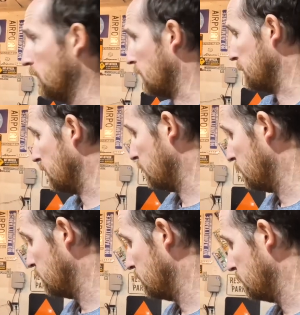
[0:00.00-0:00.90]
I
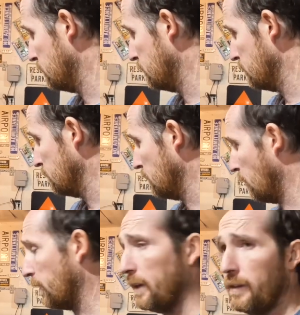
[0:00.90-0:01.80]
mean,
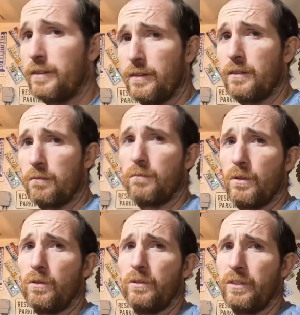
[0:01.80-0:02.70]
okay,
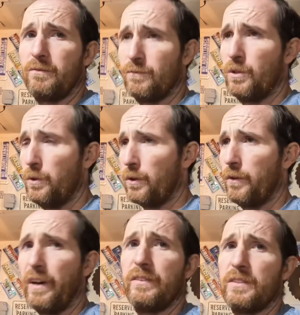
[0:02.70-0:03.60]
they're only
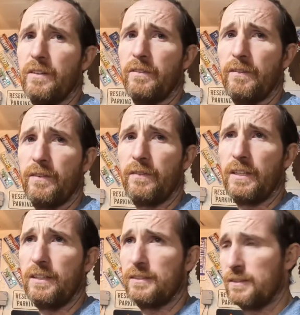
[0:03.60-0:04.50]
235, 75,
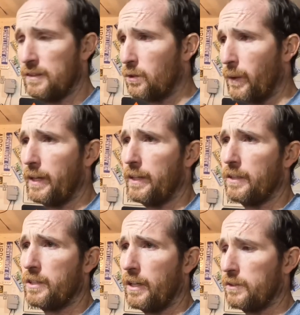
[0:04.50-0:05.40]
15s,
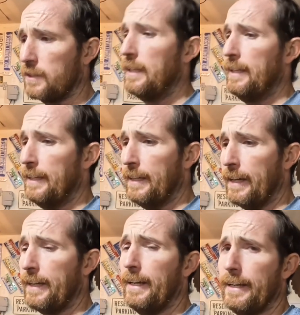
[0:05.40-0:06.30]
29-inch tires.
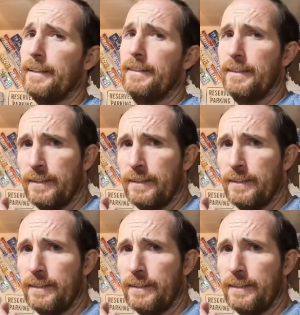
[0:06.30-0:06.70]
I get it.